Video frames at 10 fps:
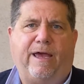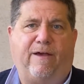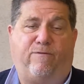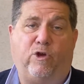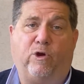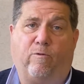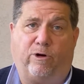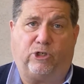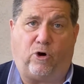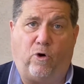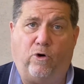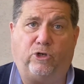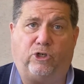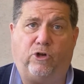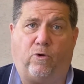if you can
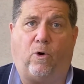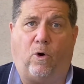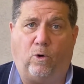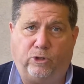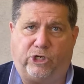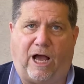return to your old